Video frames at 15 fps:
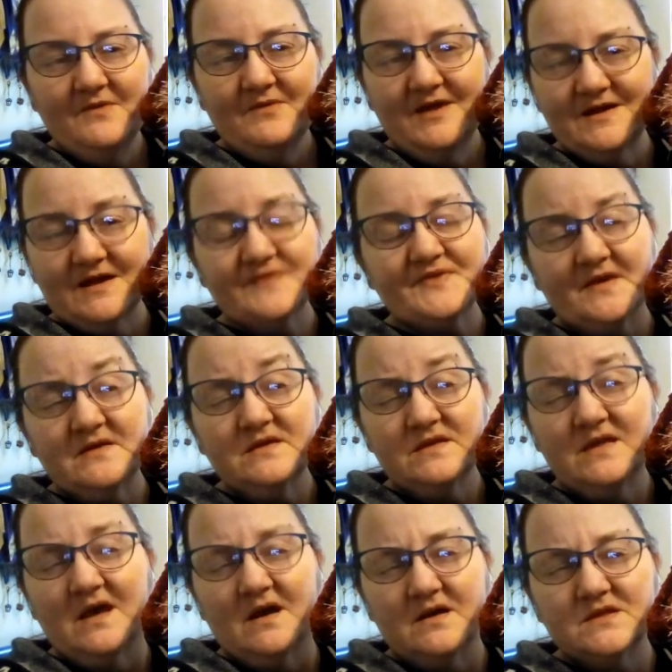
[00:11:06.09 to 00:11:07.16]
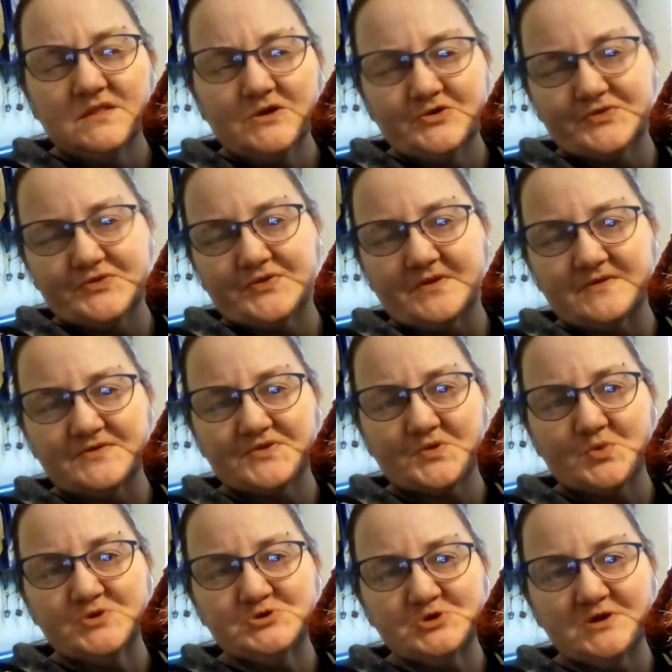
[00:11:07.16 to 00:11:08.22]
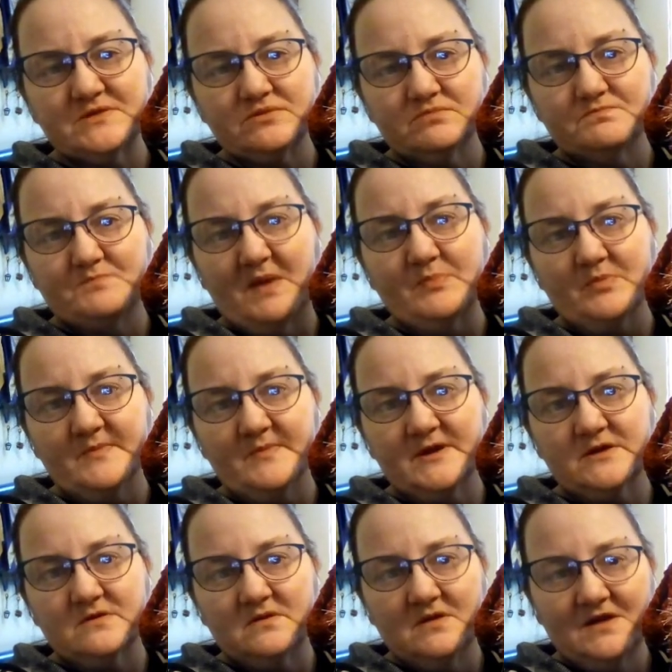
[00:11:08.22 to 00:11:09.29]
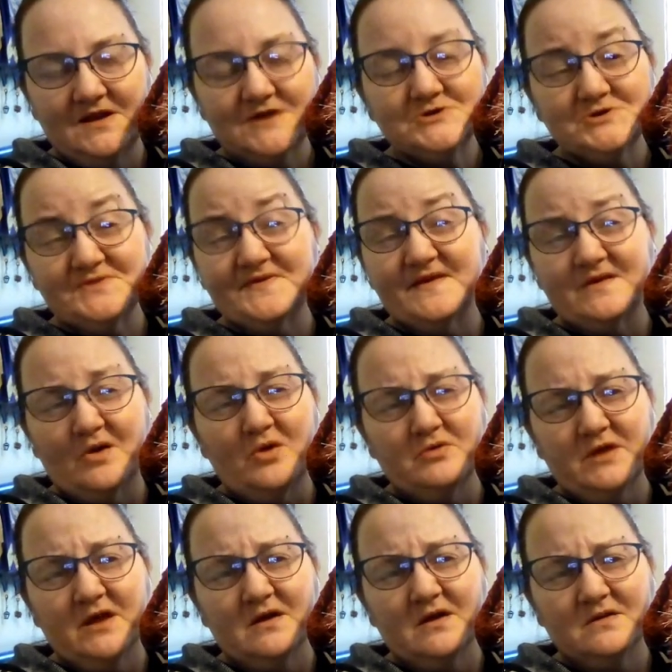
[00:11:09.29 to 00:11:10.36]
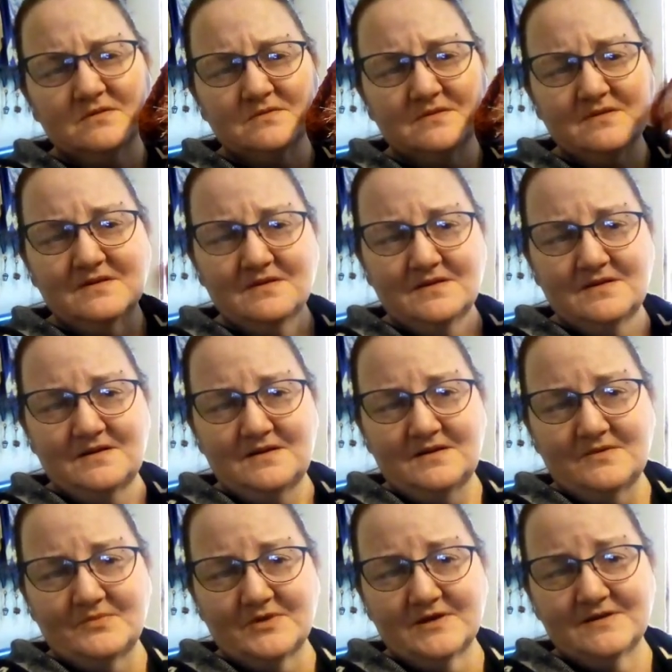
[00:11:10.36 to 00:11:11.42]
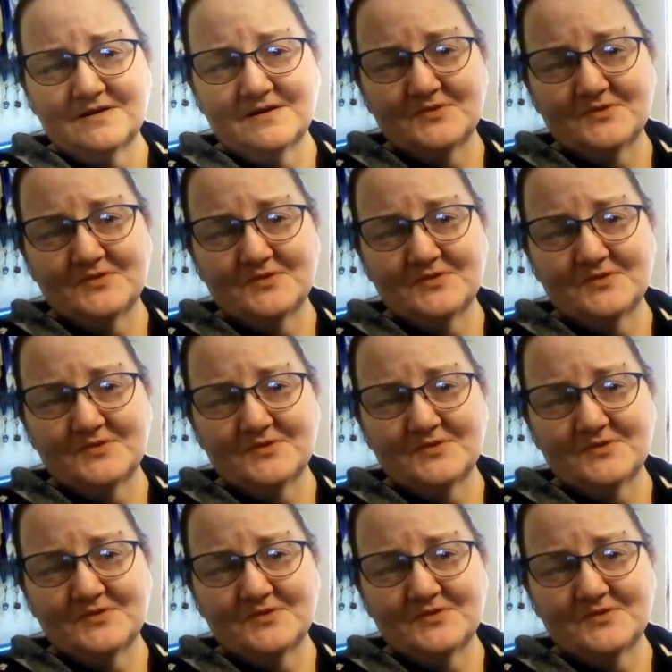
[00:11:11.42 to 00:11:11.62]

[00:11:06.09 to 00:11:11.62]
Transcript: And I said, yeah, it looks like a squished peppermint. She said, oh yeah. But,